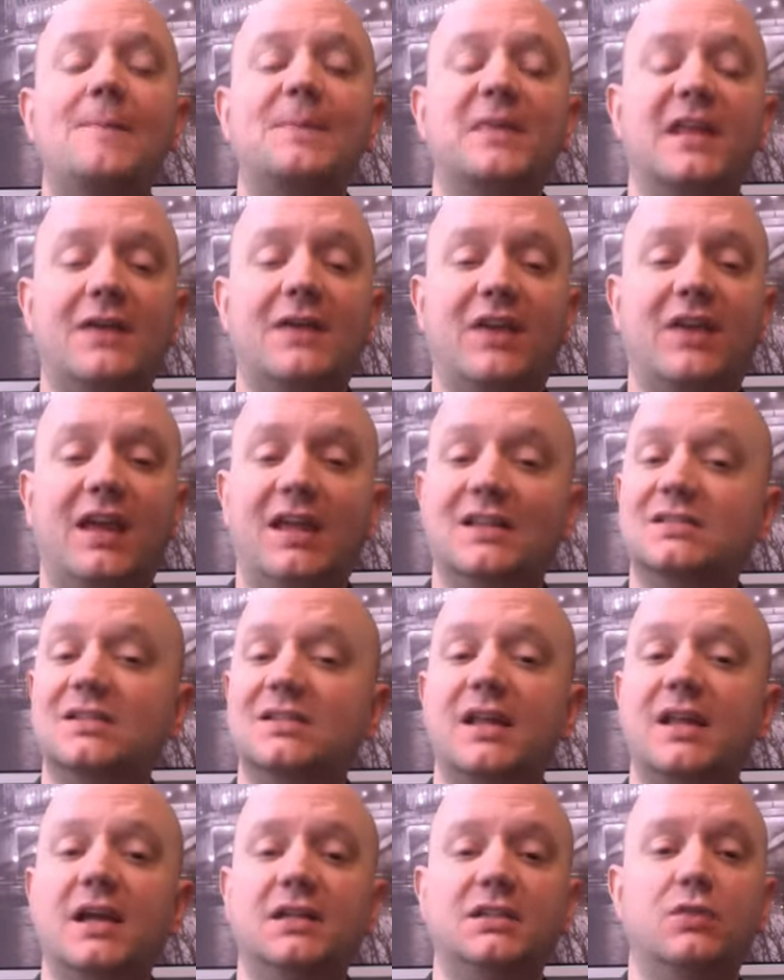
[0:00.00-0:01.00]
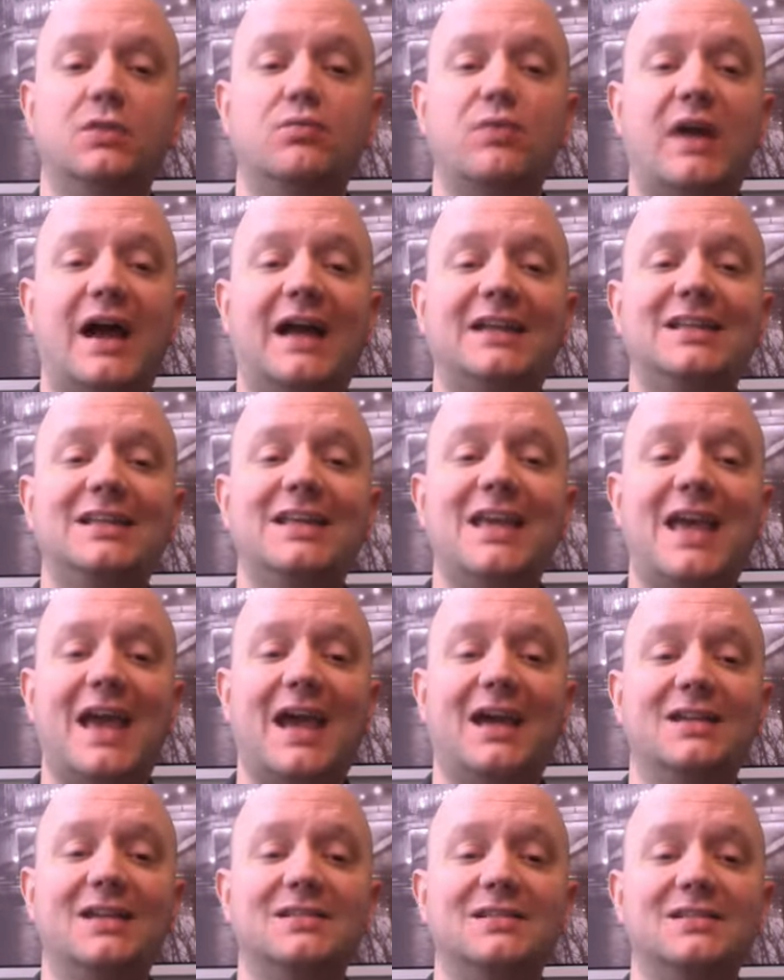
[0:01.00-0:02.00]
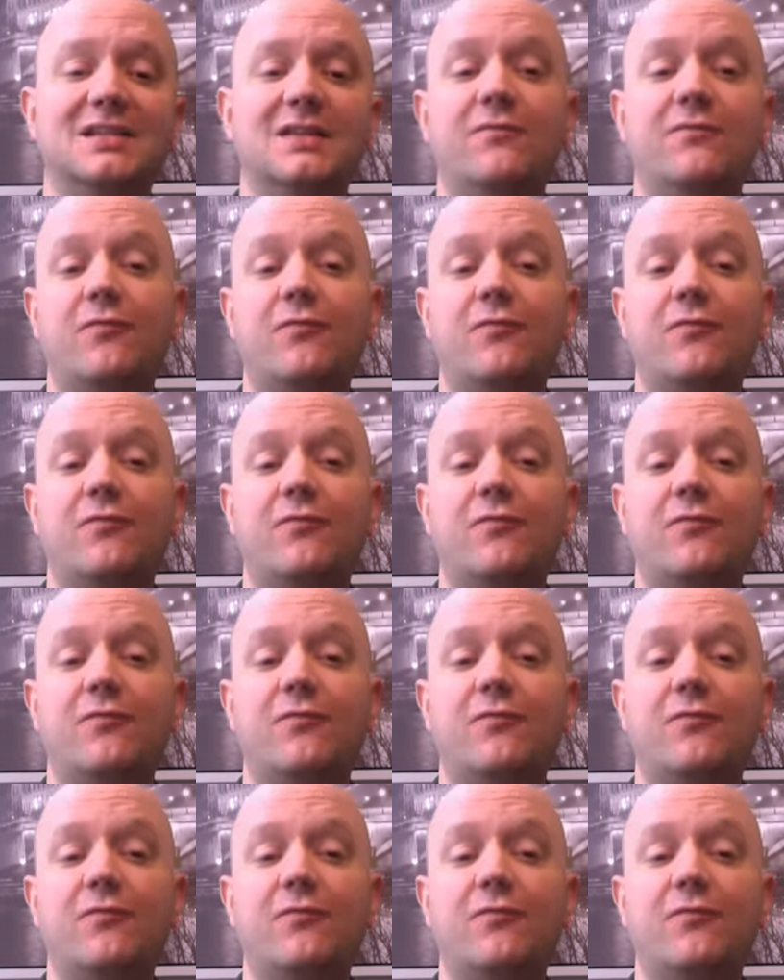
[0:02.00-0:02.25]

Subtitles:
And I've hand-selected Rocky Atkinson,